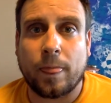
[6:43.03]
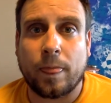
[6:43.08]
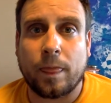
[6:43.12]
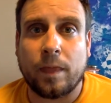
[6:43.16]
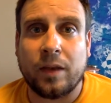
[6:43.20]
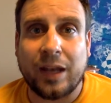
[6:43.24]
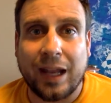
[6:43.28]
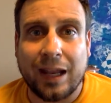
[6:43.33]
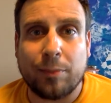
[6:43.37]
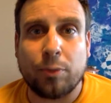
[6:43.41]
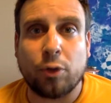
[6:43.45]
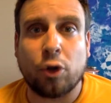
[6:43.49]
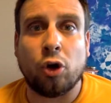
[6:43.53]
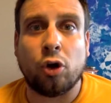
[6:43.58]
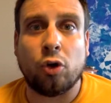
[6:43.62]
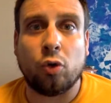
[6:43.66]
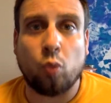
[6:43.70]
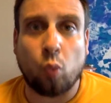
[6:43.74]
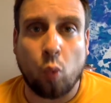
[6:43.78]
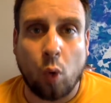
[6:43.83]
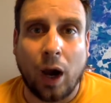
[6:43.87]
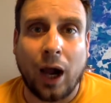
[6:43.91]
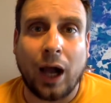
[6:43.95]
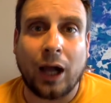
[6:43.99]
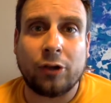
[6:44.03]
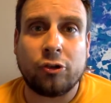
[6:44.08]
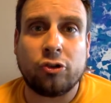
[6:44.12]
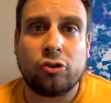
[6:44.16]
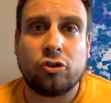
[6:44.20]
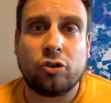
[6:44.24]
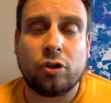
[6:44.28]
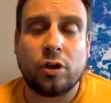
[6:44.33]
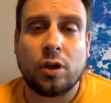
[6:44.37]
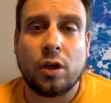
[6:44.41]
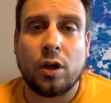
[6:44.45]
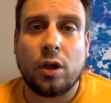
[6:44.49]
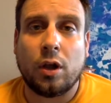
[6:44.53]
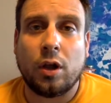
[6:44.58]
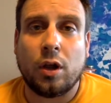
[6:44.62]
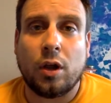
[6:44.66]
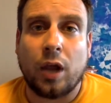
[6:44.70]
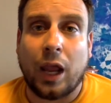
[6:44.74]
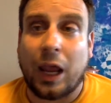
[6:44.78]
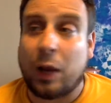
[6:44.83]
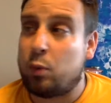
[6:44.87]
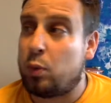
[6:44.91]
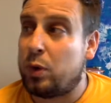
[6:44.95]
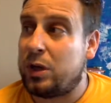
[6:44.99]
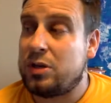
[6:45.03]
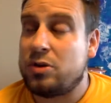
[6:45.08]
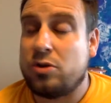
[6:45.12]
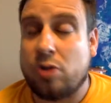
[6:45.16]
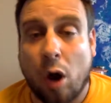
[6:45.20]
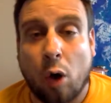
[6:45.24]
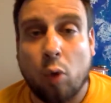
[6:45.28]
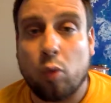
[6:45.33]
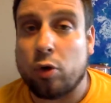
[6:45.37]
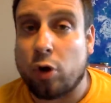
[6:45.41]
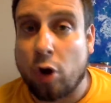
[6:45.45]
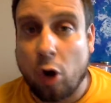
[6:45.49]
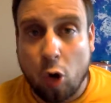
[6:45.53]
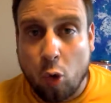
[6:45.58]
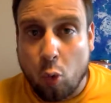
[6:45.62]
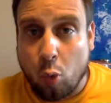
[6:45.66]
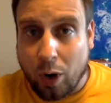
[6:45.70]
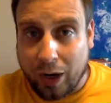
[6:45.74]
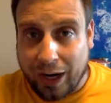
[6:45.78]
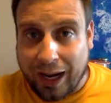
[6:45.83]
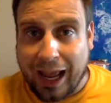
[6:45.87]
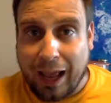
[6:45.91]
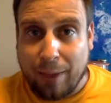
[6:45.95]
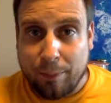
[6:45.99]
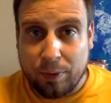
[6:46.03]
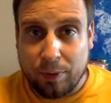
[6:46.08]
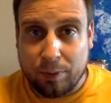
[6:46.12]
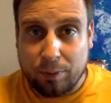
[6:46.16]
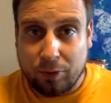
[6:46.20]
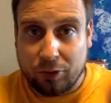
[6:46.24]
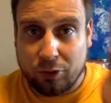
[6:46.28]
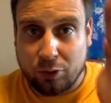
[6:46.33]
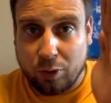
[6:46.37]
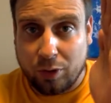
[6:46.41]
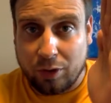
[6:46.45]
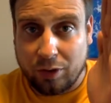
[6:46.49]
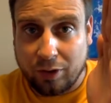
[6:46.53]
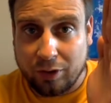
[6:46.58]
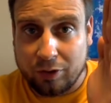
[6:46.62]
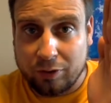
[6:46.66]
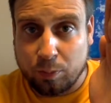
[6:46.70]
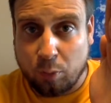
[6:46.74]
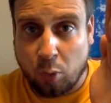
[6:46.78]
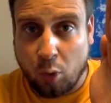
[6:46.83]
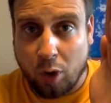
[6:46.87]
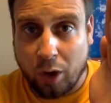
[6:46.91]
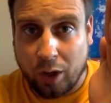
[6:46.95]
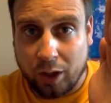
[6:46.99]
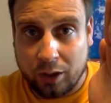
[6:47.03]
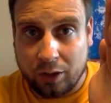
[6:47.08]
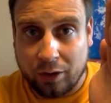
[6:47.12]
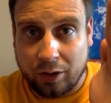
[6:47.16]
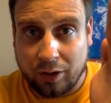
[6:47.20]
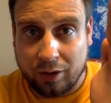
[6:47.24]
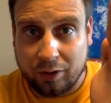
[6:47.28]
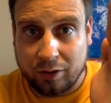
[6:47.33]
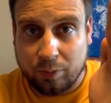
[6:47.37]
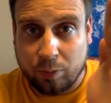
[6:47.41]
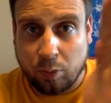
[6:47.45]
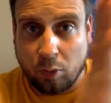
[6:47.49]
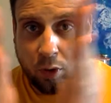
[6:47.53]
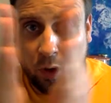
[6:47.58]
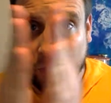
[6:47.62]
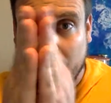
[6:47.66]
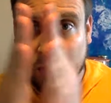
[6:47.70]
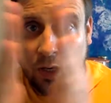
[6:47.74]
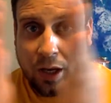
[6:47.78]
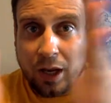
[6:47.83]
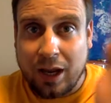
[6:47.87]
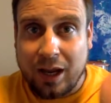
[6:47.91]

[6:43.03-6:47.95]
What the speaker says: neighborhood watch, and we don't know what happened between this point and this point.